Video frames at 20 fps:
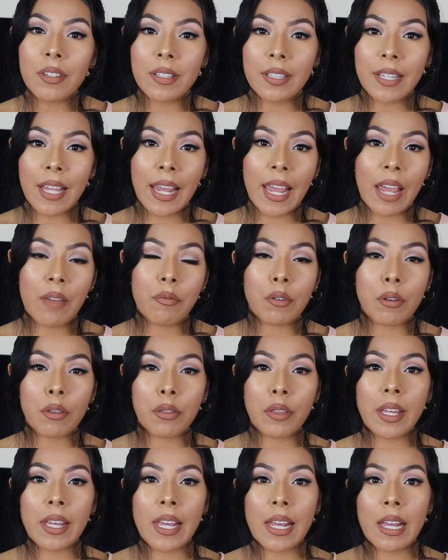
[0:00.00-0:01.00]
to say if you're
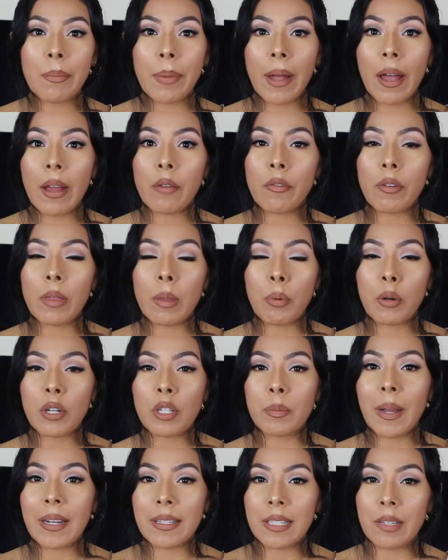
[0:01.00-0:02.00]
thinking about it from the
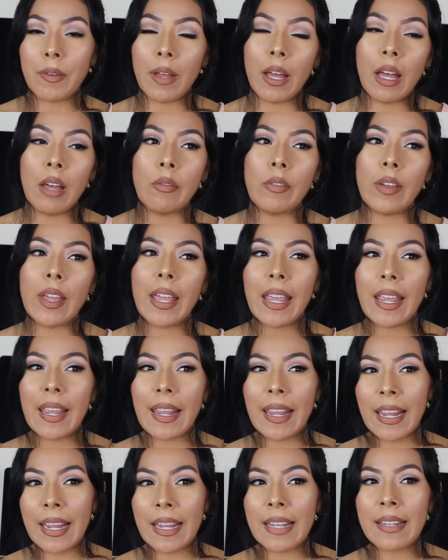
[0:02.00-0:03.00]
perspective of
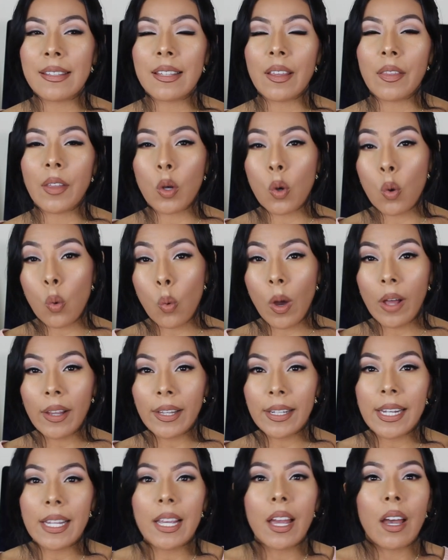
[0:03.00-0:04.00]
is the
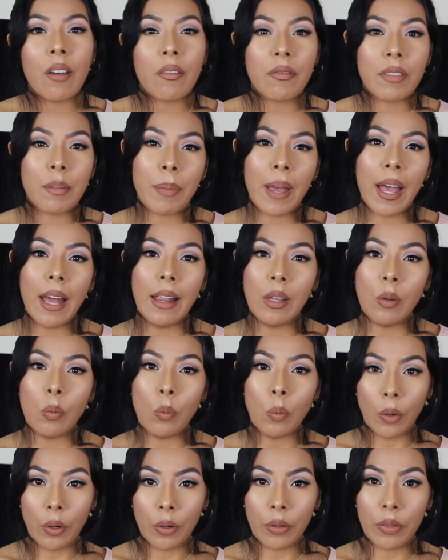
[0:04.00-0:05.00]
quality of the
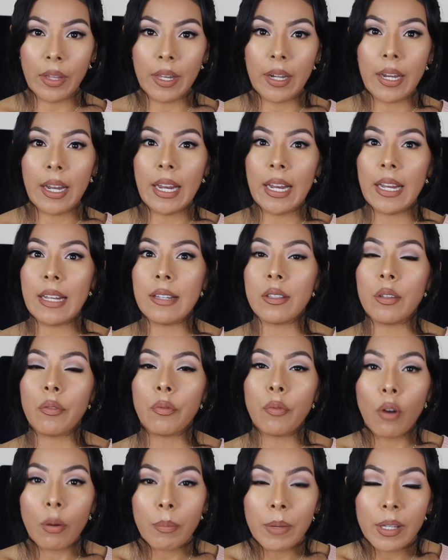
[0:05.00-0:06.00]
palette worth it? Is the
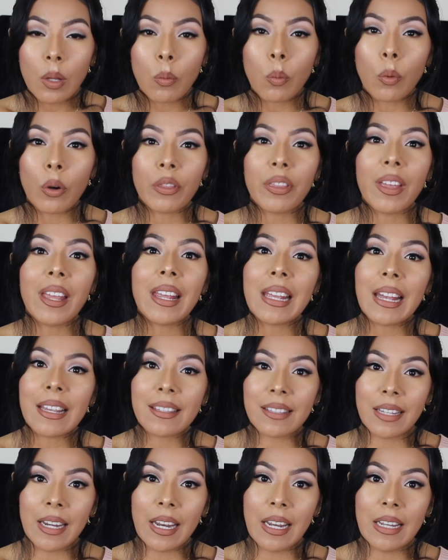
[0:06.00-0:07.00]
formula worth it?
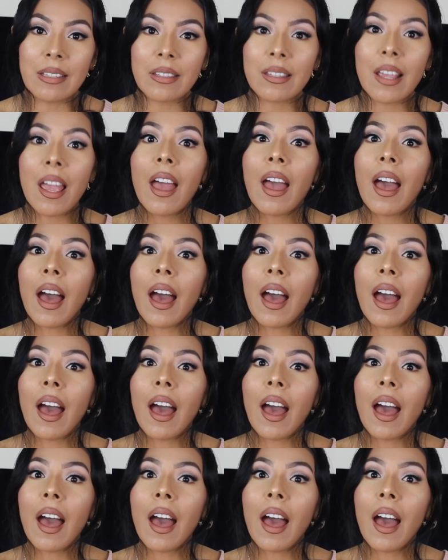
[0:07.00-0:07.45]
Yes, it is.